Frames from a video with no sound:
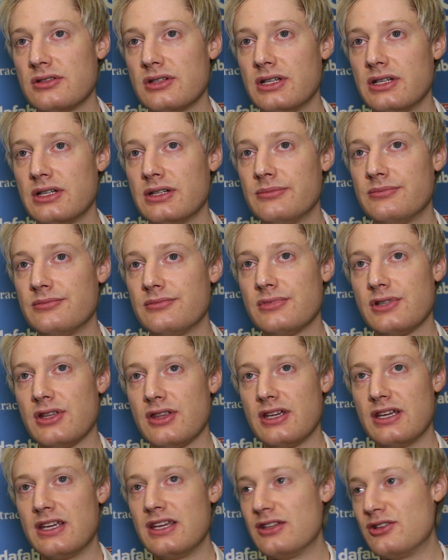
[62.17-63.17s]
I
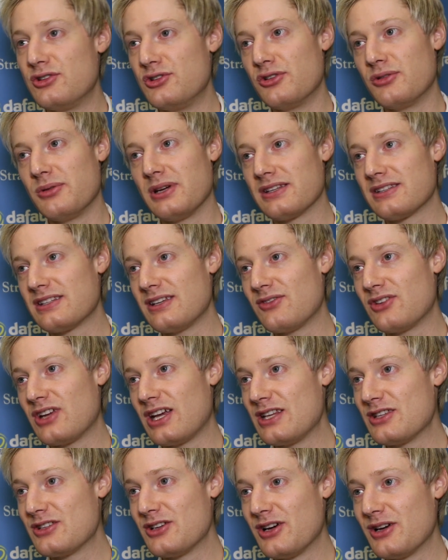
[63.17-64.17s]
think it hit the jaw about
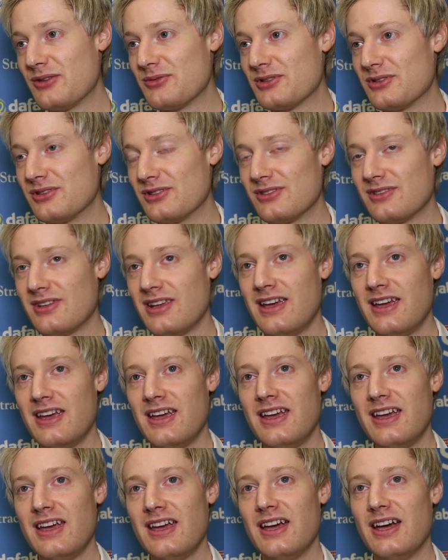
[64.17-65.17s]
7-8 times. And
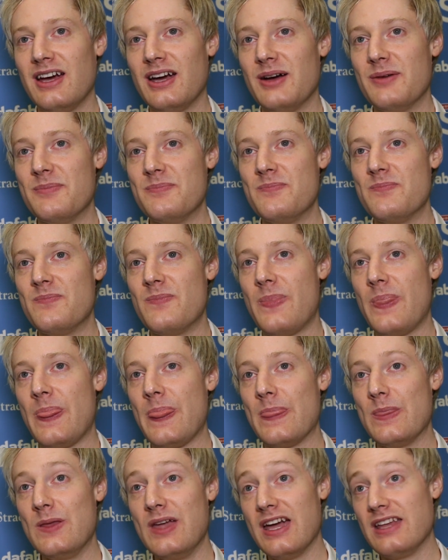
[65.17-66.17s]

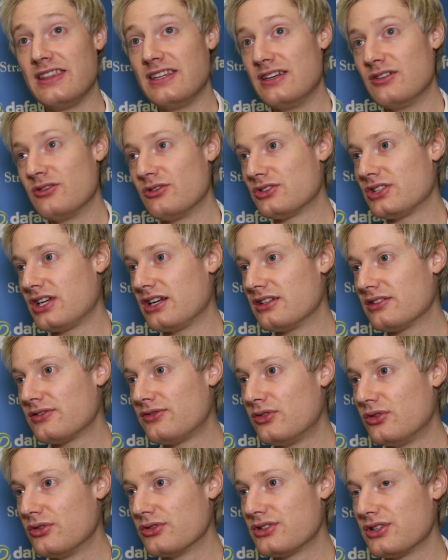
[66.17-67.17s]
and then all of a sudden it's
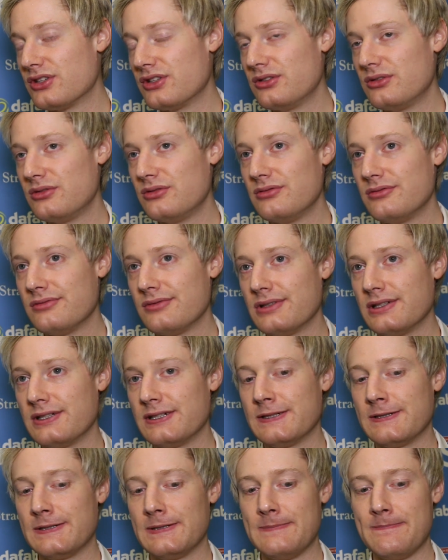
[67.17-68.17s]
4-2.
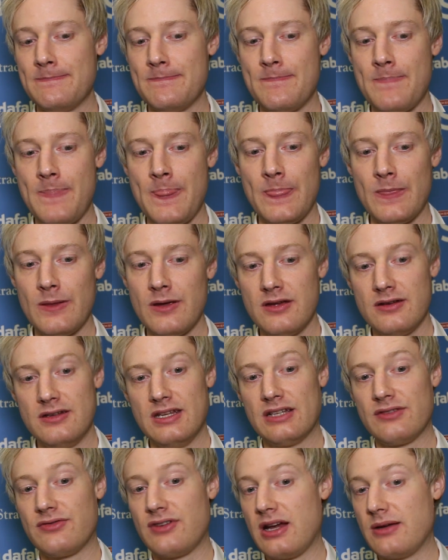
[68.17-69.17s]

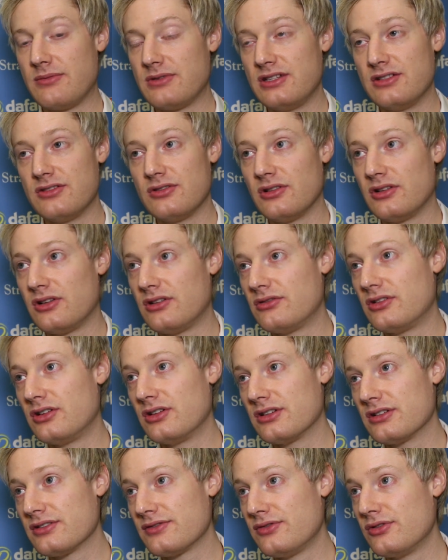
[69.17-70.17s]
Next frame didn't do a lot
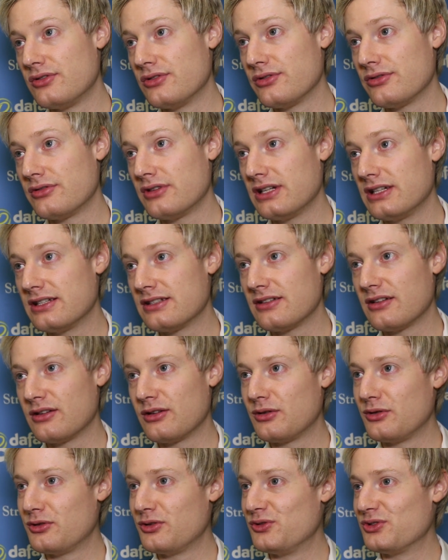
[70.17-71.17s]
wrong, and it's 4-3.
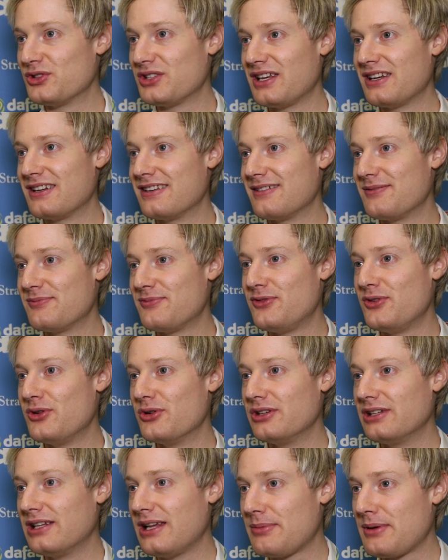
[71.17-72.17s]
So all of a sudden I'm
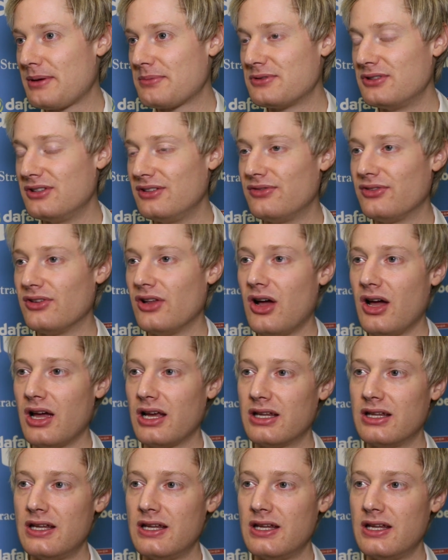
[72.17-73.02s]
4-0 up, absolutely flying.